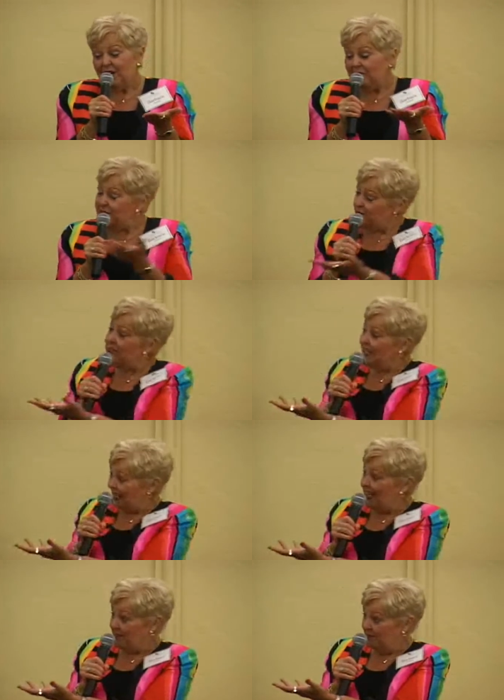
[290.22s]
which really
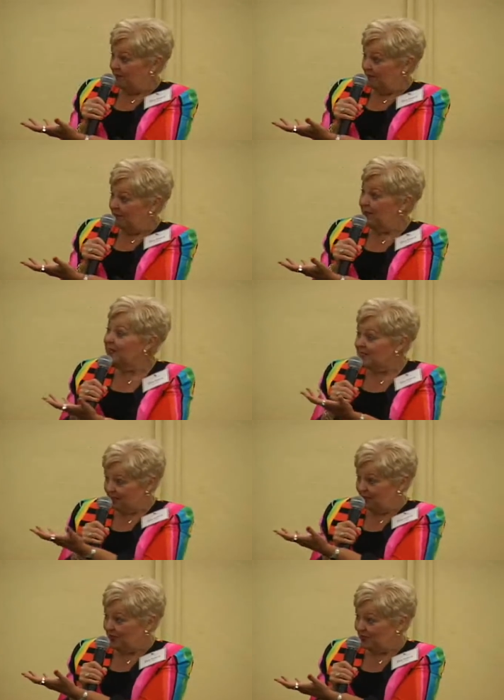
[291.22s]
came because
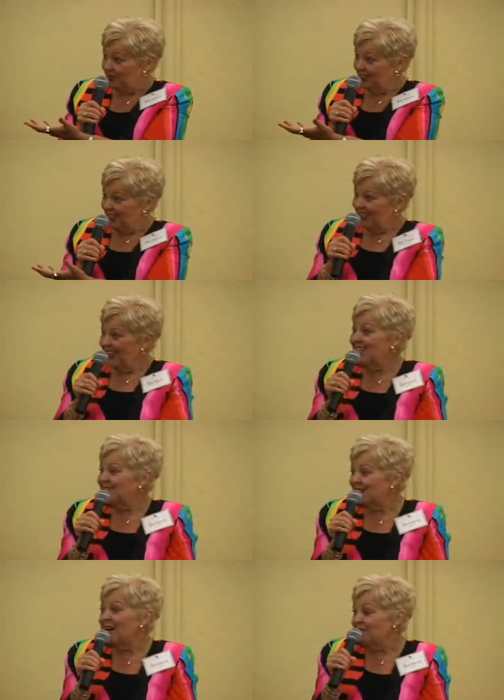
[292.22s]
of you,
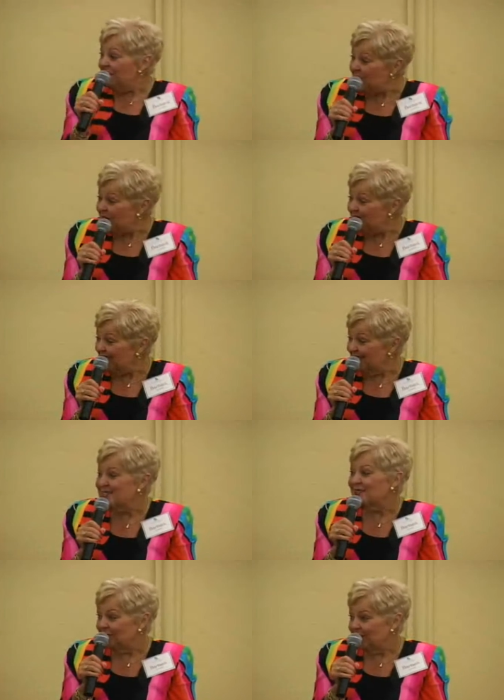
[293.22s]
is I am here as
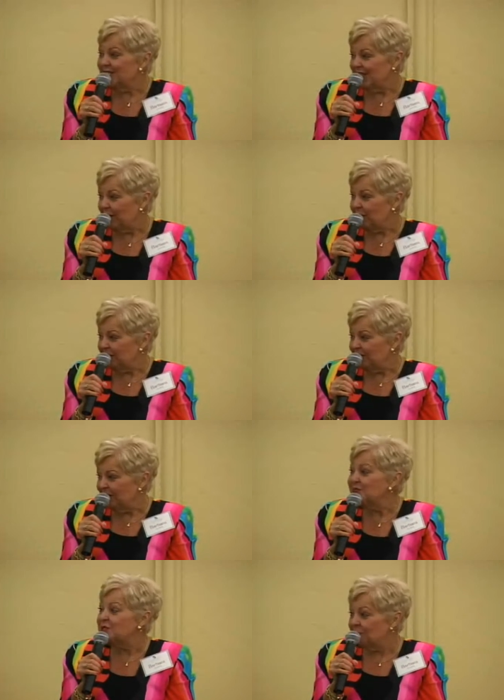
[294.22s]
the Lord's helper
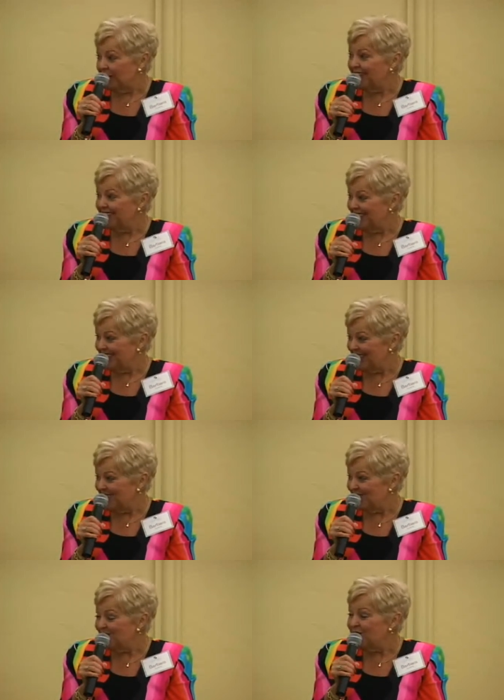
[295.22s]
to spread
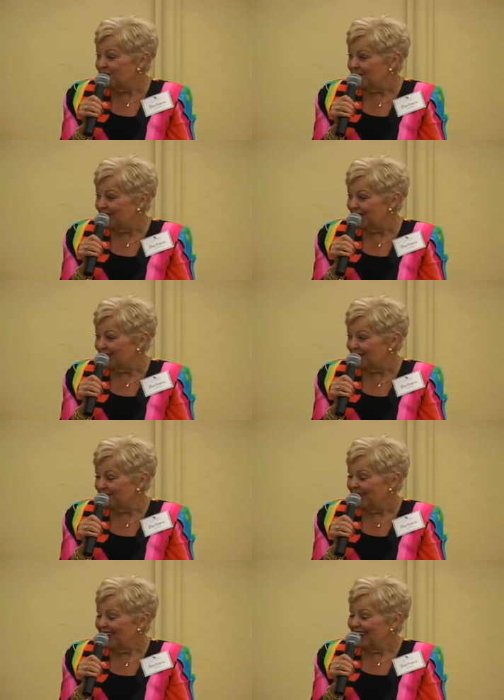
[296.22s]
contagious enthusiasm
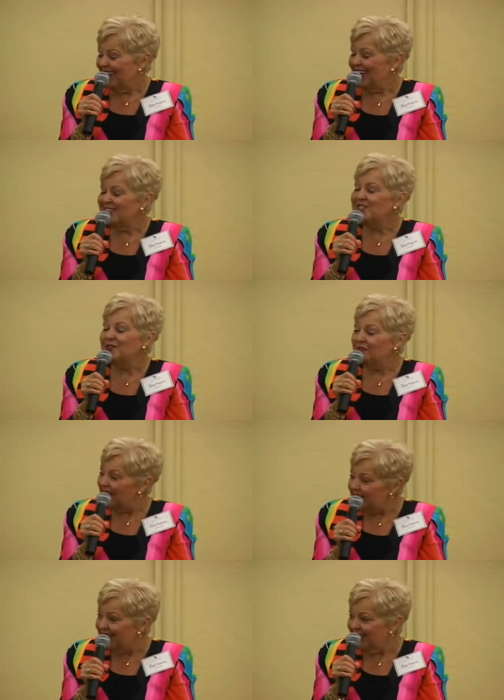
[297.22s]
and to
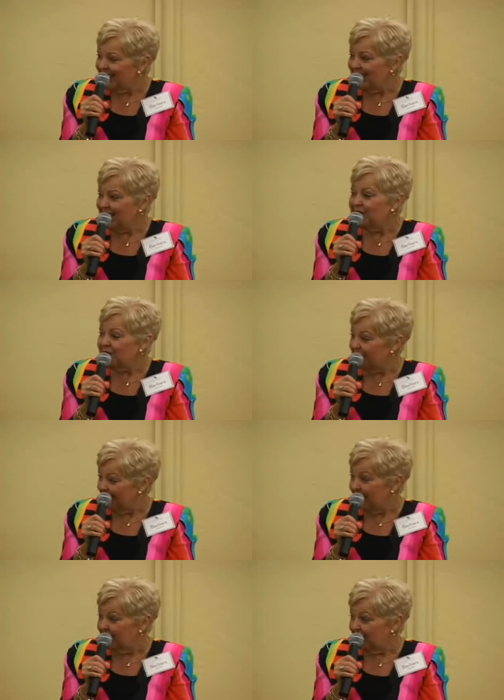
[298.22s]
lovingly and
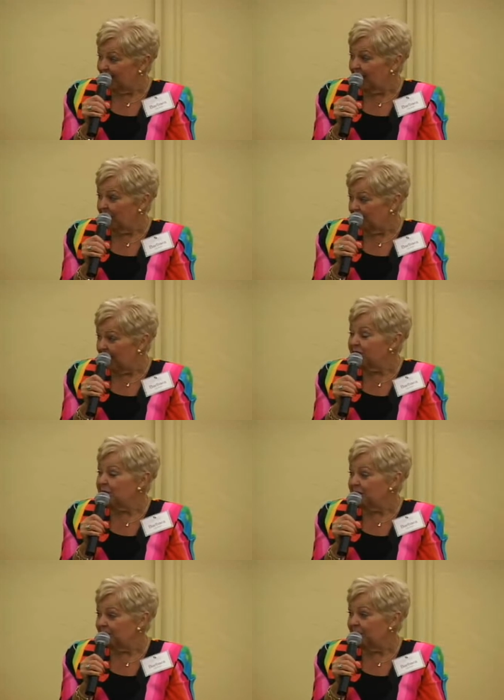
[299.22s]
creatively help other
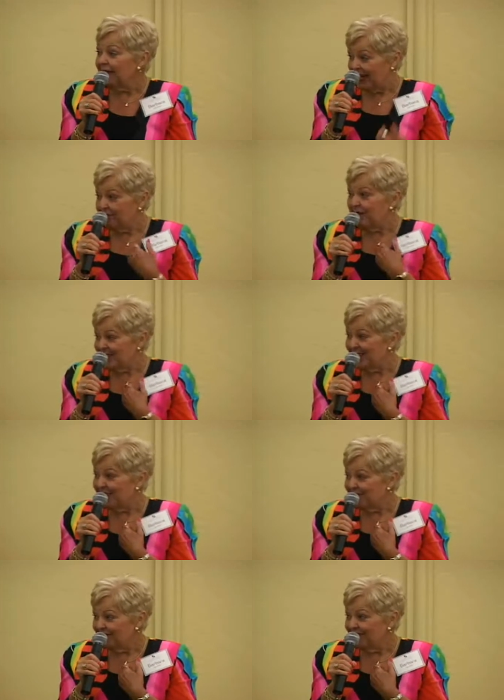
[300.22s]
people and
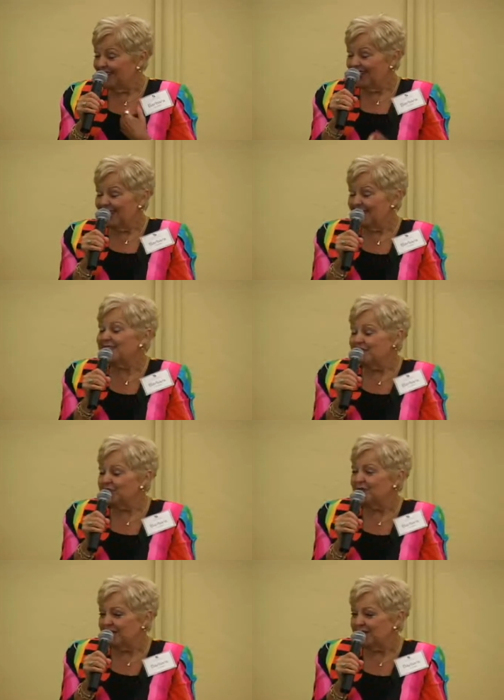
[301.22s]
myself see the
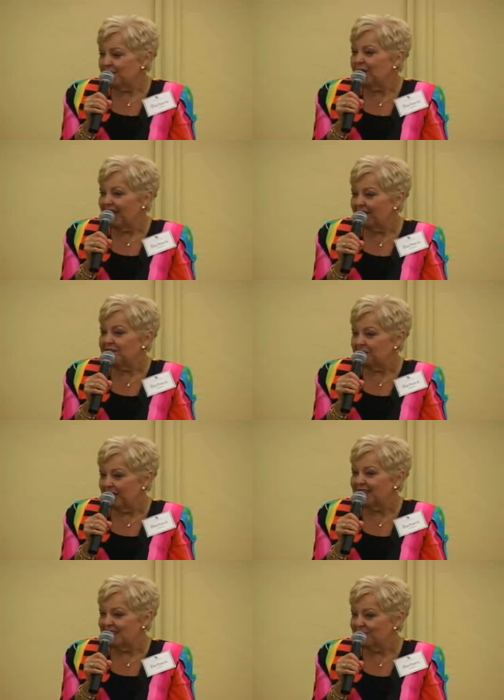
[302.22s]
choices we have to
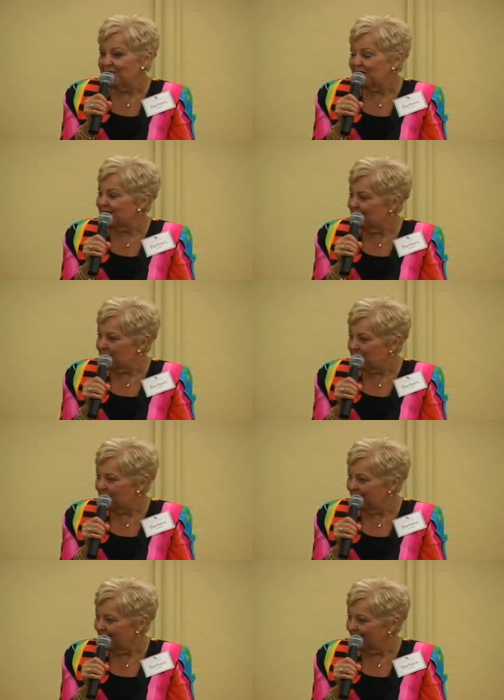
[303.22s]
make a difference in the
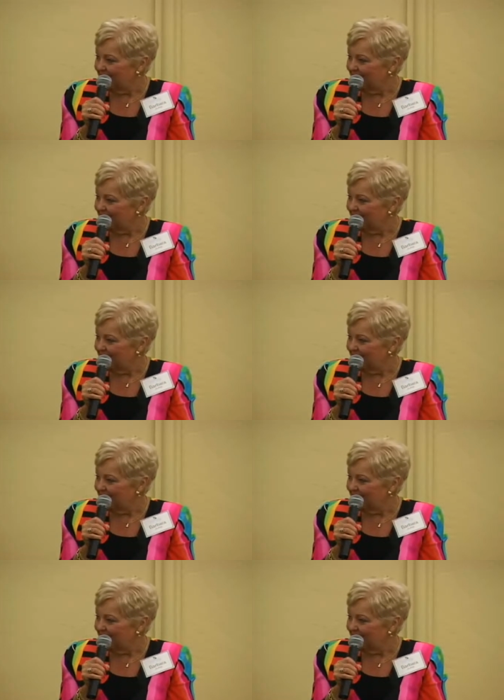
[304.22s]
world.